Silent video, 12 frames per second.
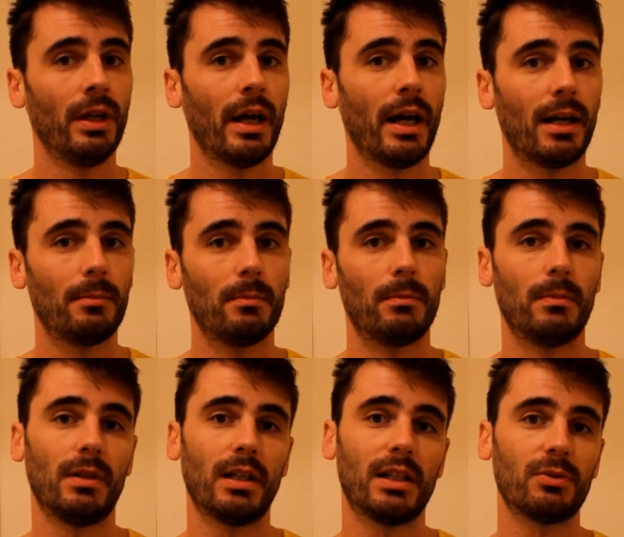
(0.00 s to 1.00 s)

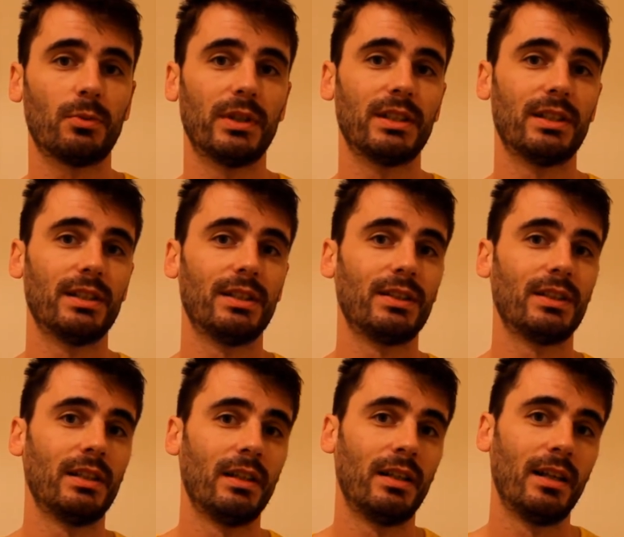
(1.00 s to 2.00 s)
last
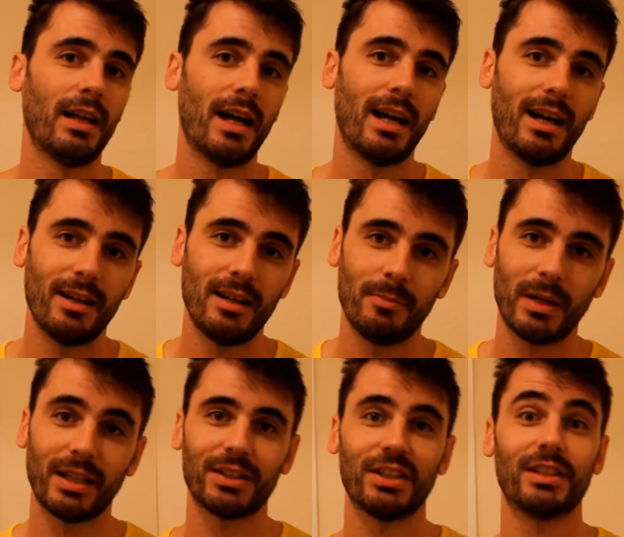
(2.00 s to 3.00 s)
winter's
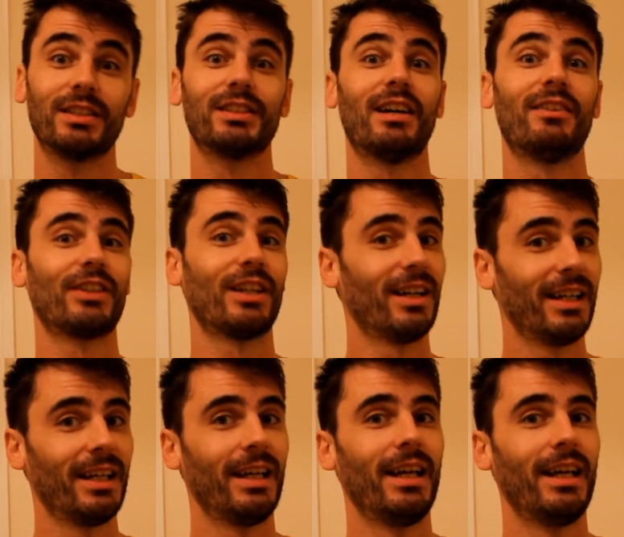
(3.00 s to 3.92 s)
punishing Tough Guy,